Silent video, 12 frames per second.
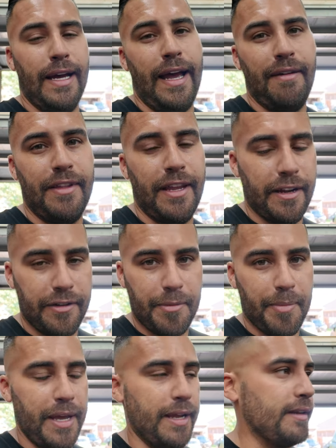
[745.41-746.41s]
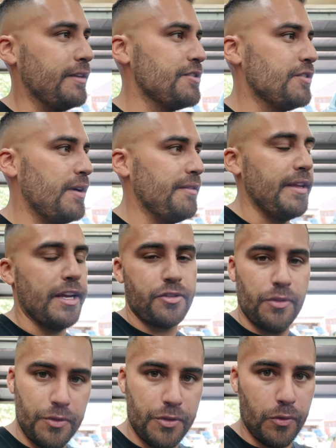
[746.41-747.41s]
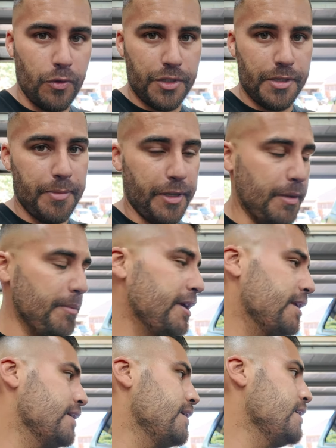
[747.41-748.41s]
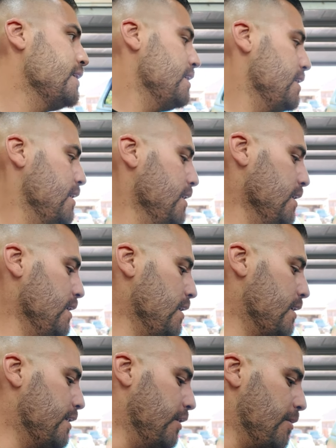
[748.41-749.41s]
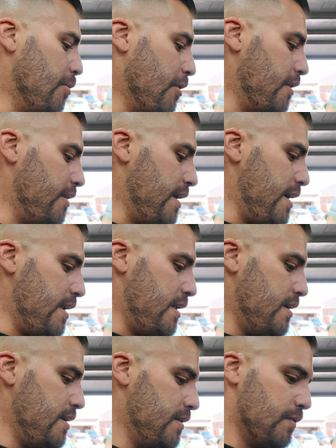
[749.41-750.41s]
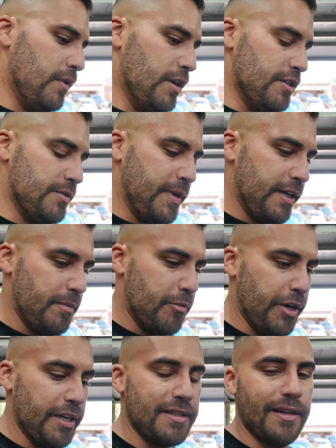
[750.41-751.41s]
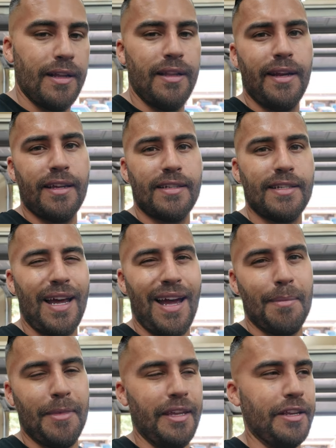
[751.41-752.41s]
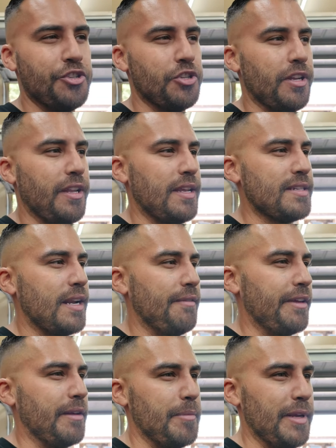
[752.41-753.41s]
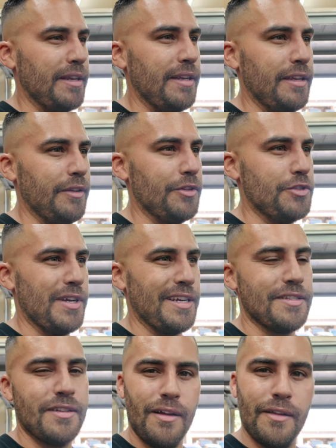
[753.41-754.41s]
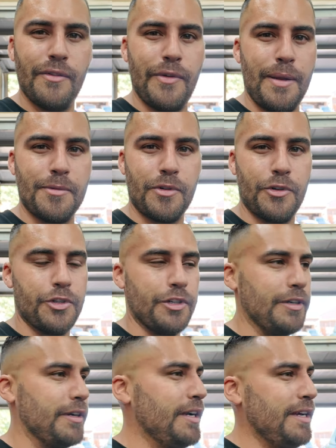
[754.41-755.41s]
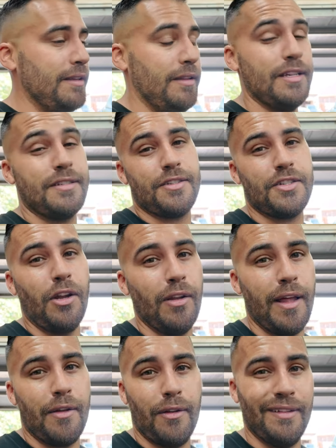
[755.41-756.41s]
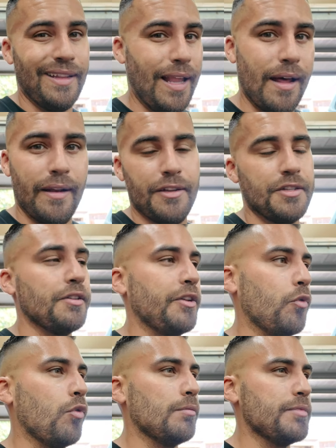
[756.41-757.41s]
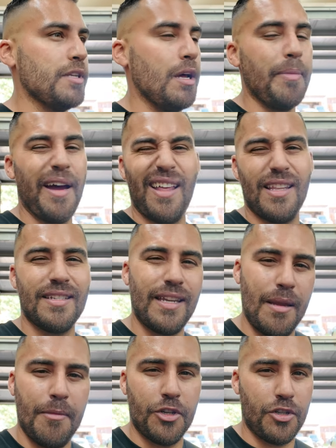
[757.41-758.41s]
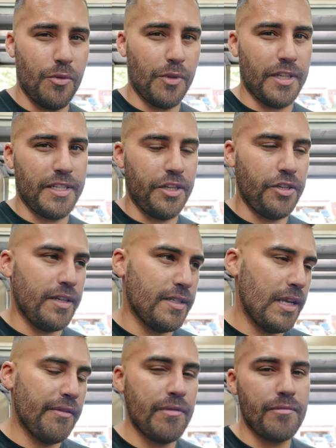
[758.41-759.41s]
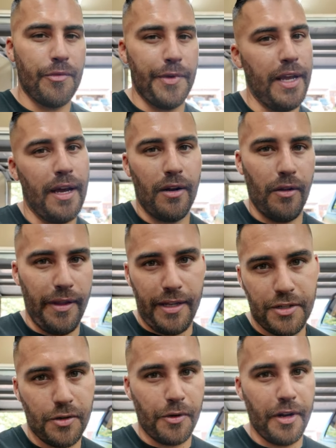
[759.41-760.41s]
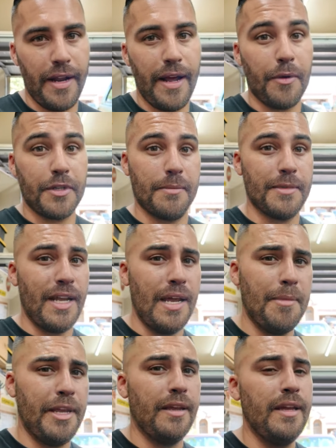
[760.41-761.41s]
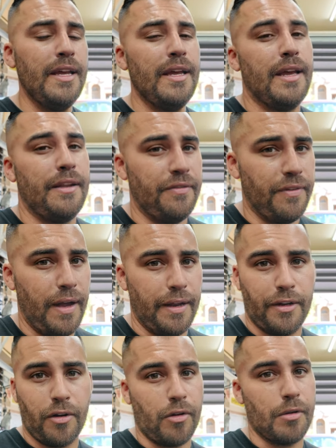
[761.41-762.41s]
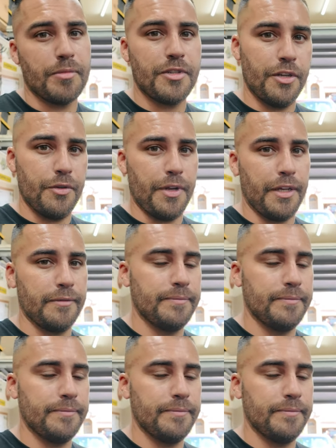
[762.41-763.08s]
I have the air impact. I just don't have the actual tool to put them in. The other part of that was we got the brakes done. I didn't get to time the engine, and that's kind of like a big deal. As you guys saw, the RAMCHARGER likes to stall out a lot until it warms up. I had the same issue with the CJ7, but we got all that sorted out with some timing and fine carb tuning.